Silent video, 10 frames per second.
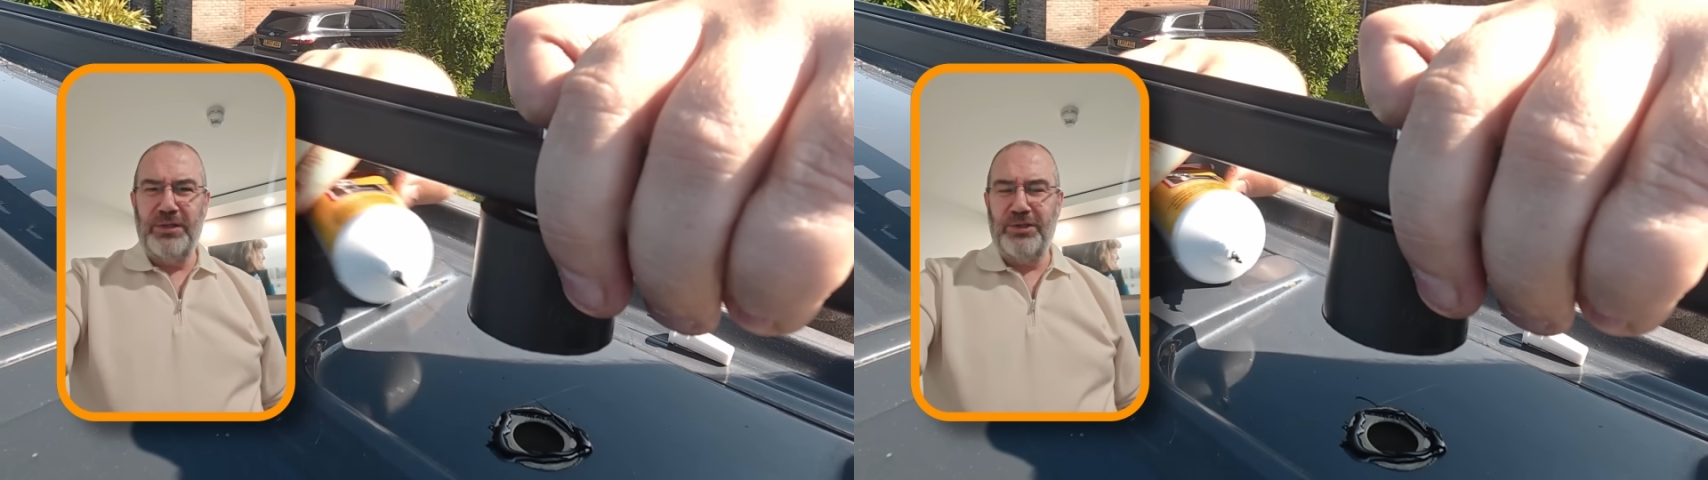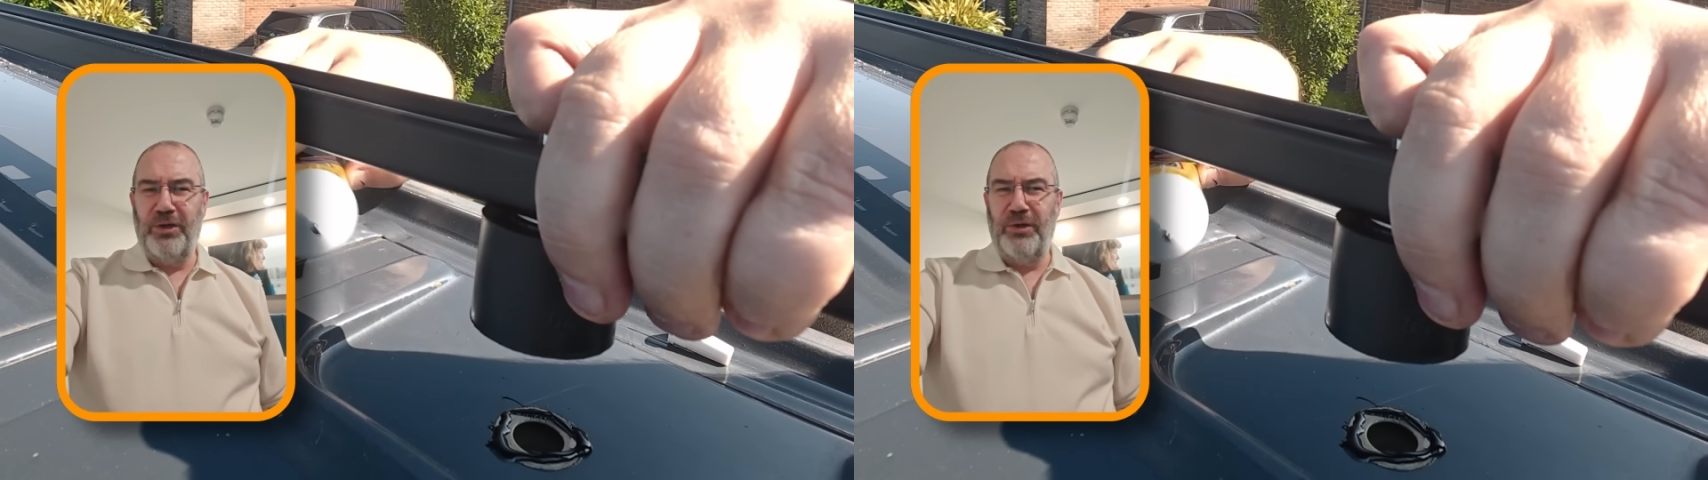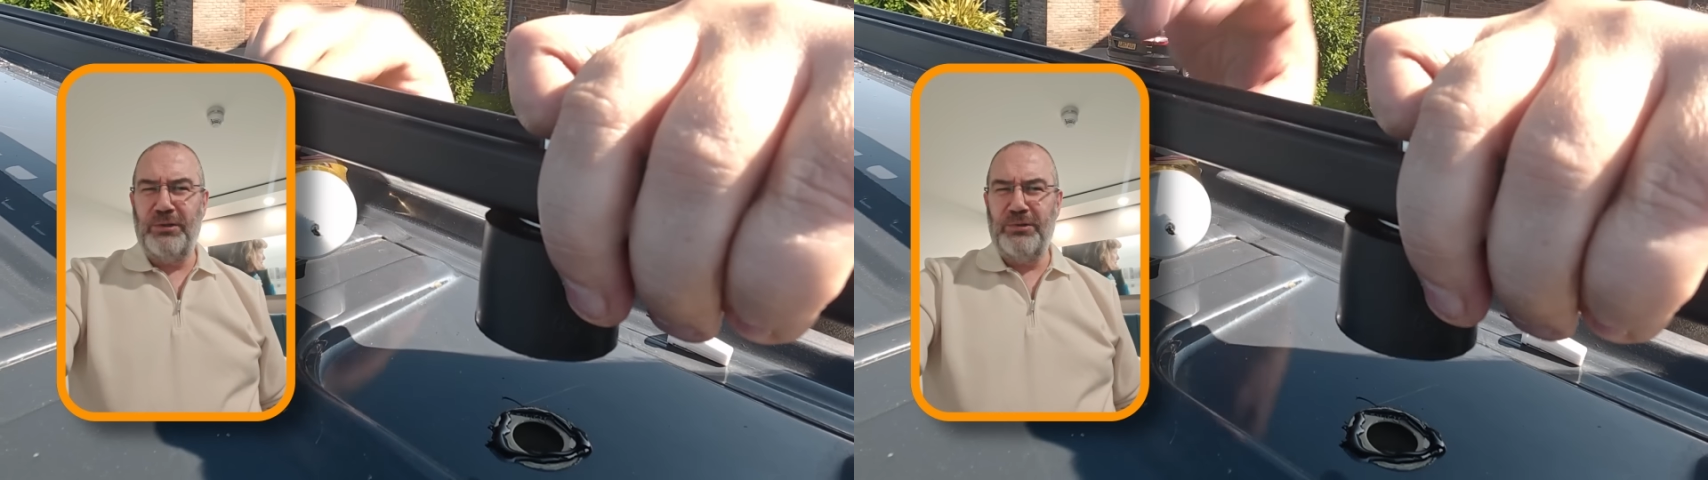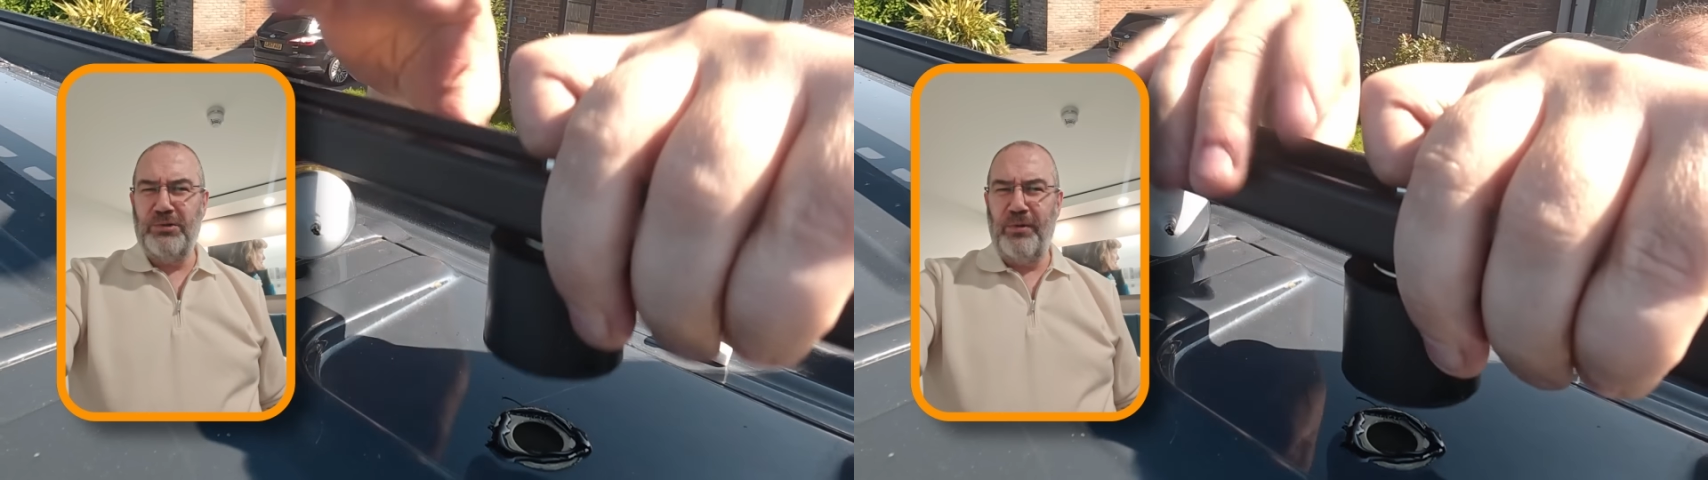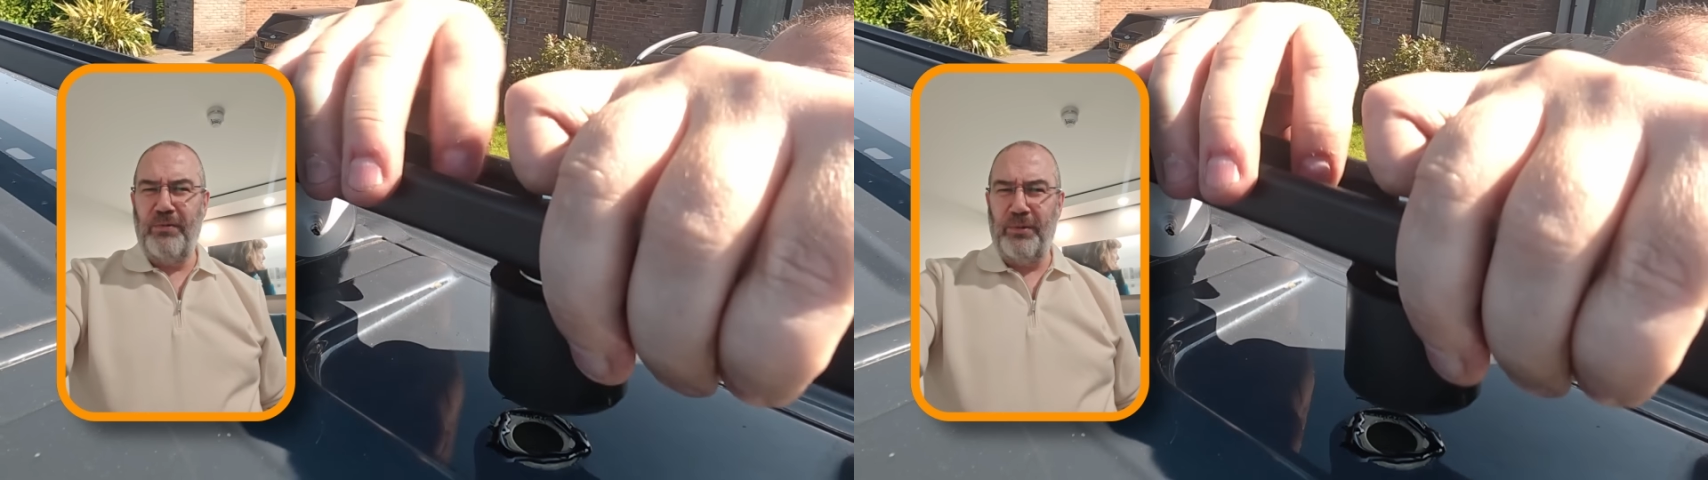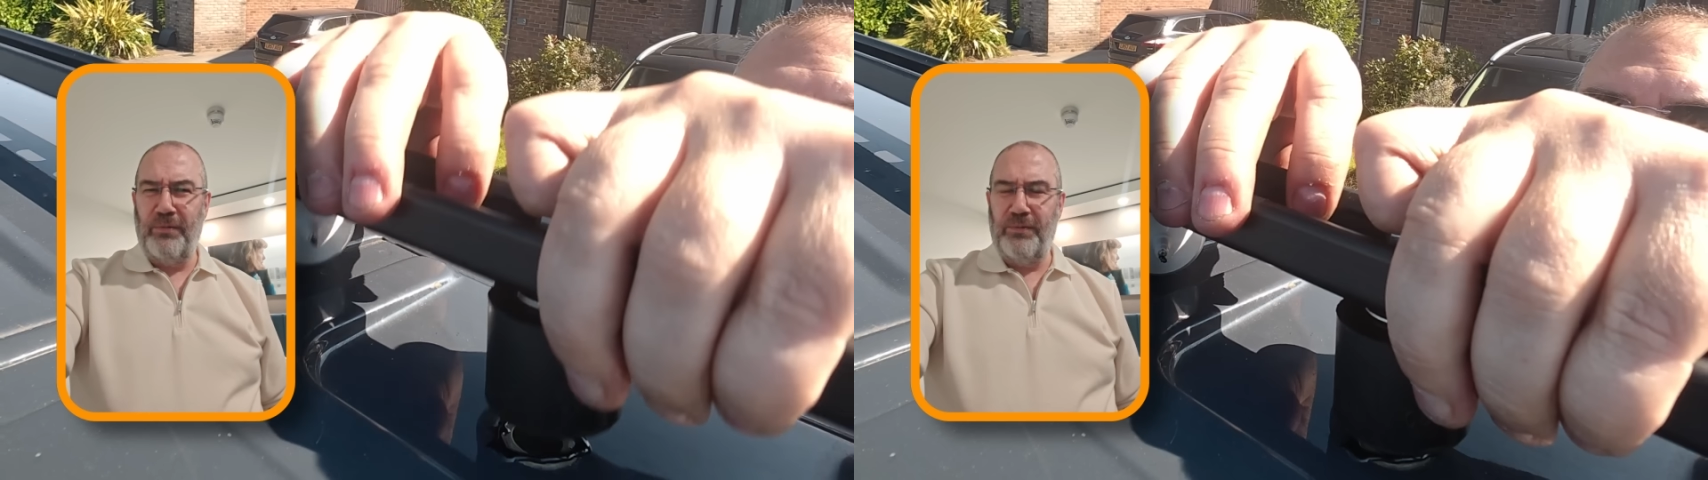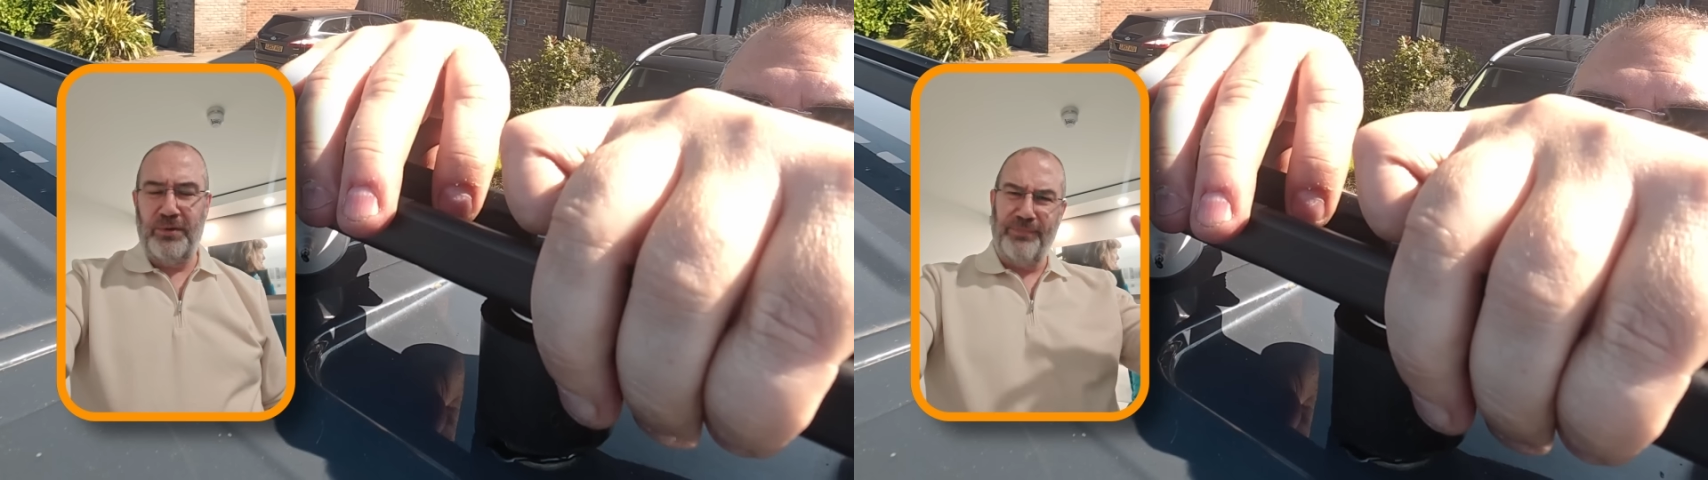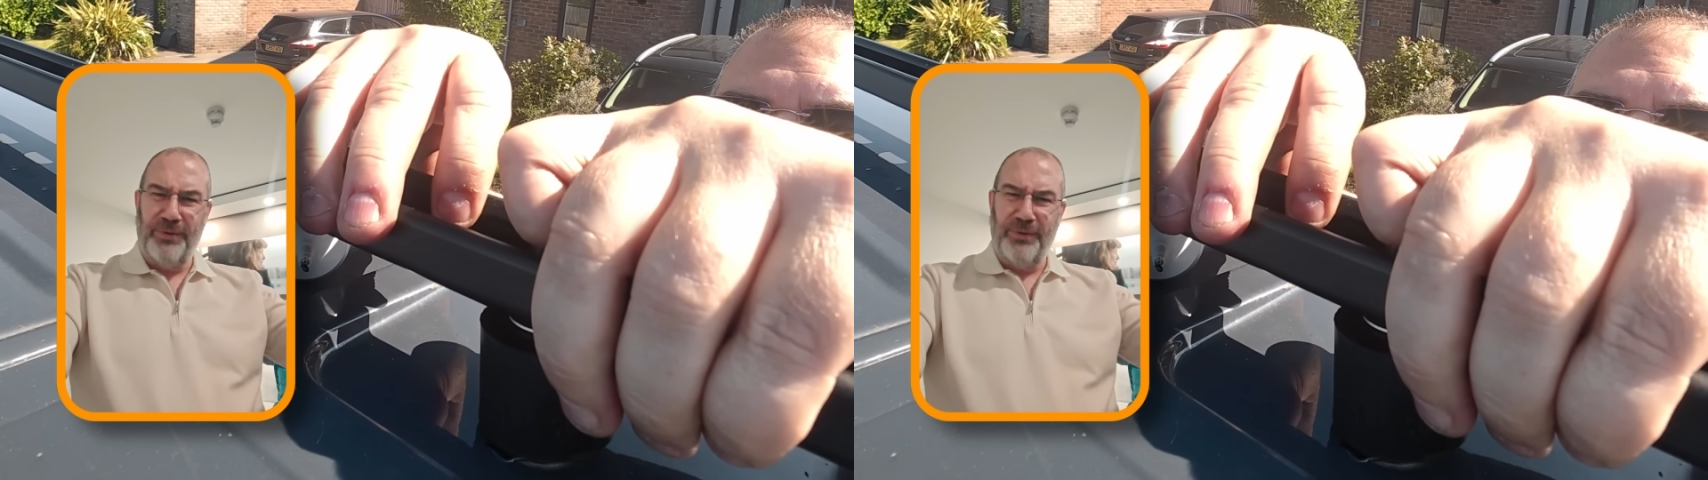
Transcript: sure where this was coming from.